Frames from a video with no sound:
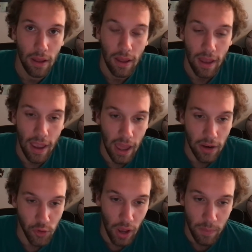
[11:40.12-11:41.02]
And
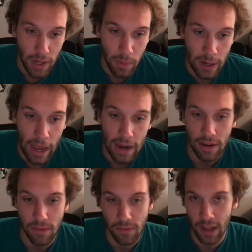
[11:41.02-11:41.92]
so I'm at number 9,
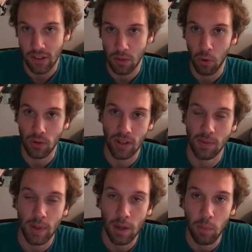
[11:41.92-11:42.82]
and Fantasy Pros has
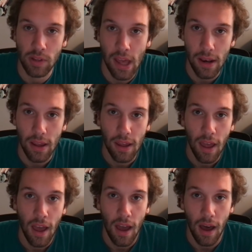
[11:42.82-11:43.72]
him at number 10.
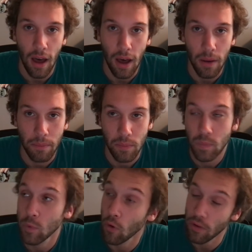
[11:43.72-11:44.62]

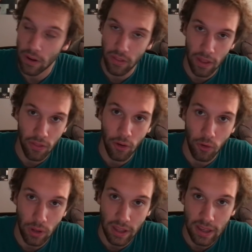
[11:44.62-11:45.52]
Don't forget that their
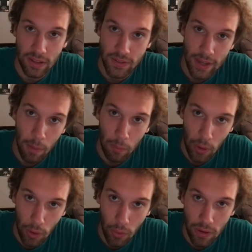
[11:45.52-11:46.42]
link is down
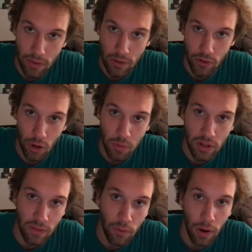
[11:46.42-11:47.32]
below in the
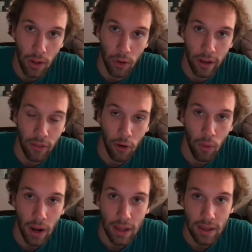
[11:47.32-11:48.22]
description if you want to look at their
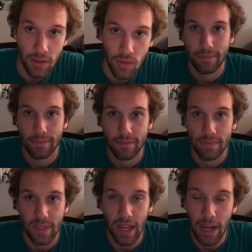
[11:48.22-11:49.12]
rankings.
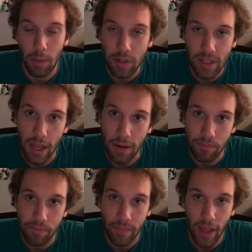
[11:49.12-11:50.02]
At number 10,
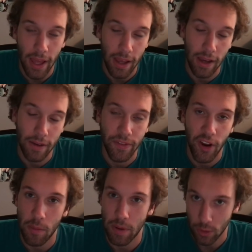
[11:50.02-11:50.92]
I have
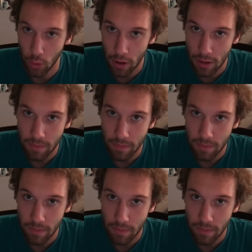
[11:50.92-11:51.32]
Terry McLaurin.